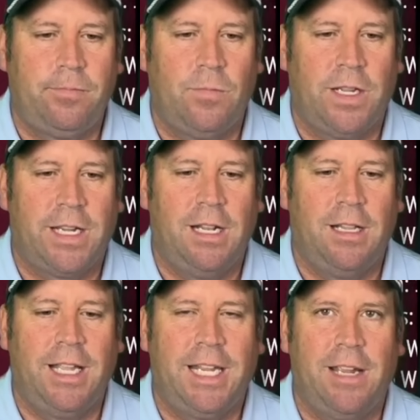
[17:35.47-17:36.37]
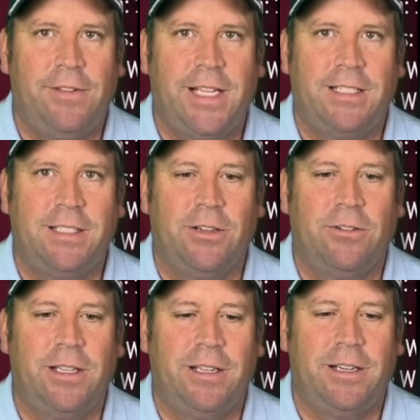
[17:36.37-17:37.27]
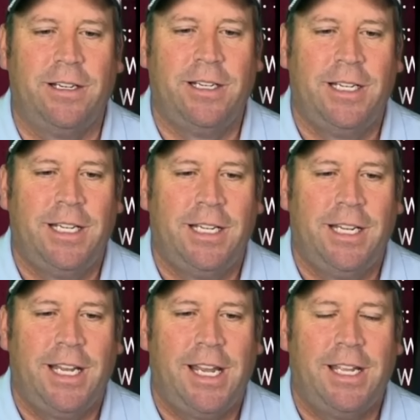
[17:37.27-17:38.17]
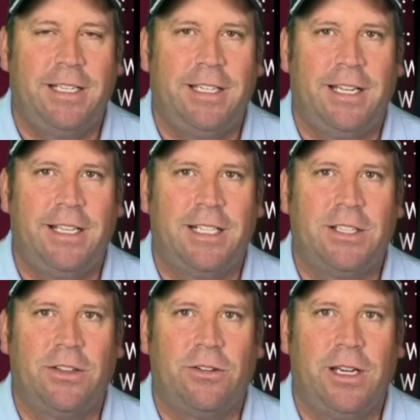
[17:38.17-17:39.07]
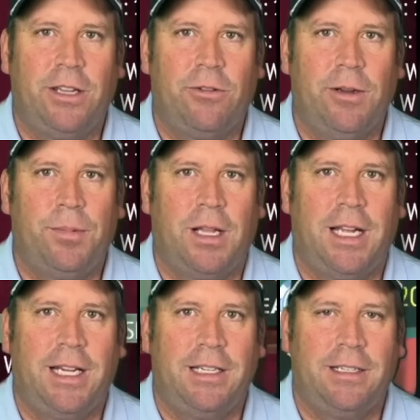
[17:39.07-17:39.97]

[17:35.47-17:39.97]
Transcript: I kind of like having that zero in there. And uh, that's a 33 black.